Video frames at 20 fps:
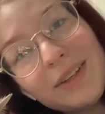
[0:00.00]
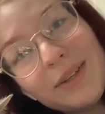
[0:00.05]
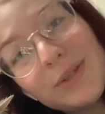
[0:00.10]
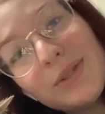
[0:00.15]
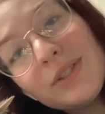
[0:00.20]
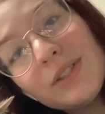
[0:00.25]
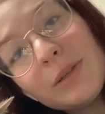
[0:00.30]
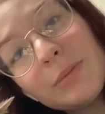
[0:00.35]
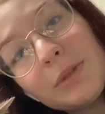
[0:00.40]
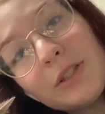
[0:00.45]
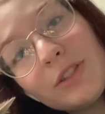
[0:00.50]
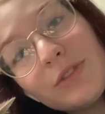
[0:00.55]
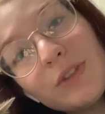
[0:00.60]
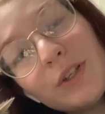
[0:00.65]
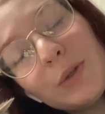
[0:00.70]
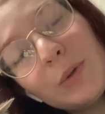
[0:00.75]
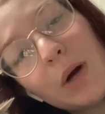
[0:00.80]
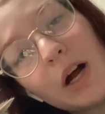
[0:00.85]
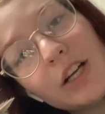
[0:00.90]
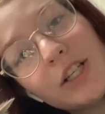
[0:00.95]
you so much
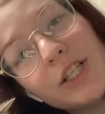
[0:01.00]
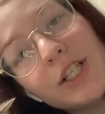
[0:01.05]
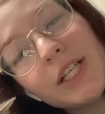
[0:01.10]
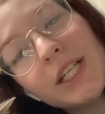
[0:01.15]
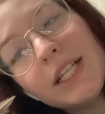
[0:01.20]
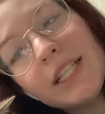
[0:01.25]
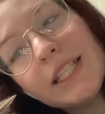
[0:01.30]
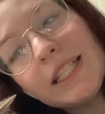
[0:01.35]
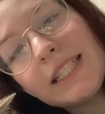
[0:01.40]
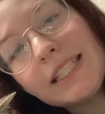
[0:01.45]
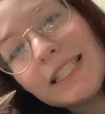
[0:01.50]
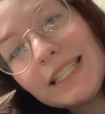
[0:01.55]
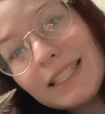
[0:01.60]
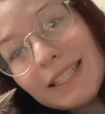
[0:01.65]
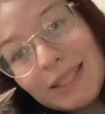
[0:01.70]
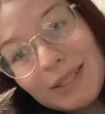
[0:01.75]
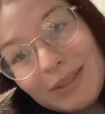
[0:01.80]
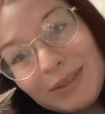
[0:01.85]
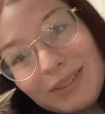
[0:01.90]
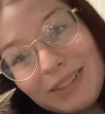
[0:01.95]
for watching. This is
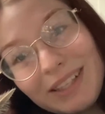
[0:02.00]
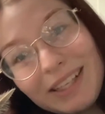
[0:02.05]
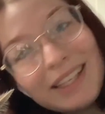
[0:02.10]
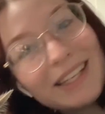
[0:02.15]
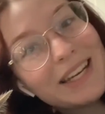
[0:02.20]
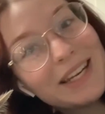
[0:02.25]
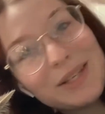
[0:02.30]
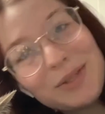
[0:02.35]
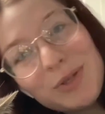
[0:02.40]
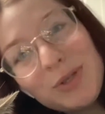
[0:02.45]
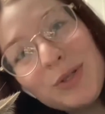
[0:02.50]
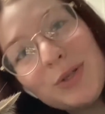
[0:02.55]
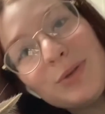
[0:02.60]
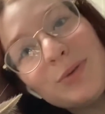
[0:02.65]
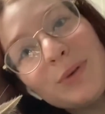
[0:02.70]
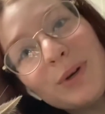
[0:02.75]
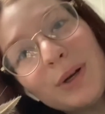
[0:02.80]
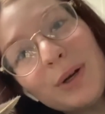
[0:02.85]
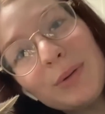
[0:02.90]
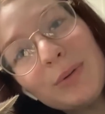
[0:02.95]
Louie, in case you
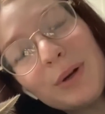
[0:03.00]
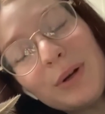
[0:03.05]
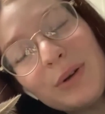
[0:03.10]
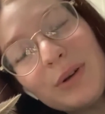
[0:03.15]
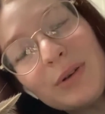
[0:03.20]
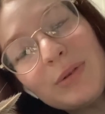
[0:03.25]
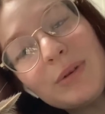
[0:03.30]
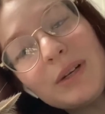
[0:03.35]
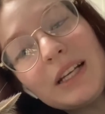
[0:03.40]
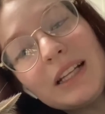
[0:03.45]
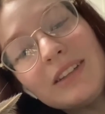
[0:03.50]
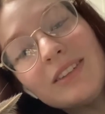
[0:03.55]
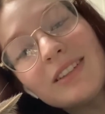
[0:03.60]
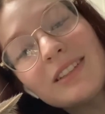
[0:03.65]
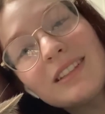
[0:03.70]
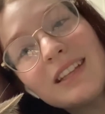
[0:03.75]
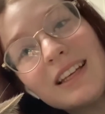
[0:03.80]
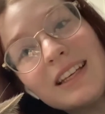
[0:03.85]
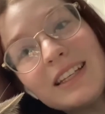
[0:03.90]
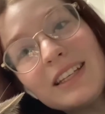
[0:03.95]
were wondering what he
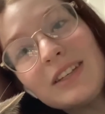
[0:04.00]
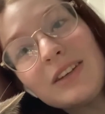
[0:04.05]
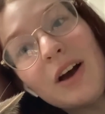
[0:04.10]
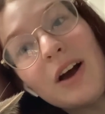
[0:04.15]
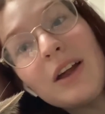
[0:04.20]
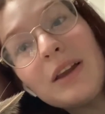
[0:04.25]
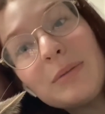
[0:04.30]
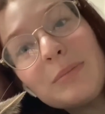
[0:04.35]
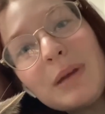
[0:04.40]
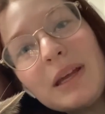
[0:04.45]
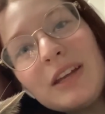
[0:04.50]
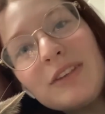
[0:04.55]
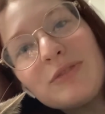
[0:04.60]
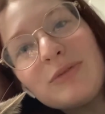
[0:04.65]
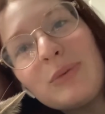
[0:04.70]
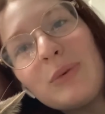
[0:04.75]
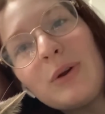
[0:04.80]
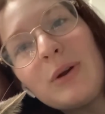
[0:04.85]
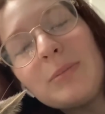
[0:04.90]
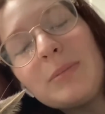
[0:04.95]
looked like, not in paint
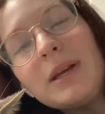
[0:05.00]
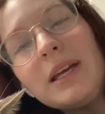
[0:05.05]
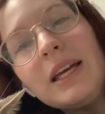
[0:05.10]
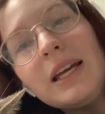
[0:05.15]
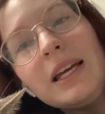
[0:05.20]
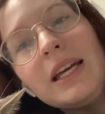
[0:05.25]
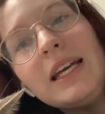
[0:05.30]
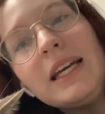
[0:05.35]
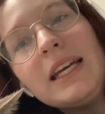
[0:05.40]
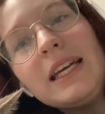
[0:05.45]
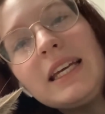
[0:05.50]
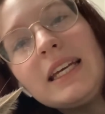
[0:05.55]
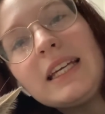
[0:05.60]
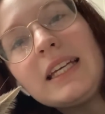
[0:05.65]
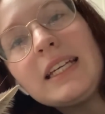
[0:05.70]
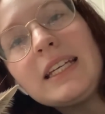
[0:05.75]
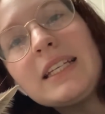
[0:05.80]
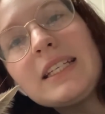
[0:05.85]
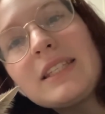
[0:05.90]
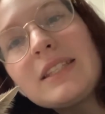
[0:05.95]
form.
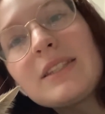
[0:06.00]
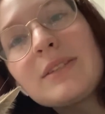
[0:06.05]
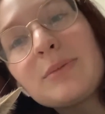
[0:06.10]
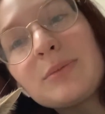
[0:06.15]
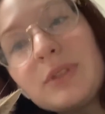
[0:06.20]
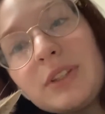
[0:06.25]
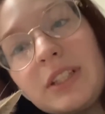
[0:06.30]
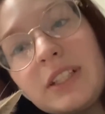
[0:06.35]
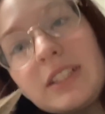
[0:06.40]
He's really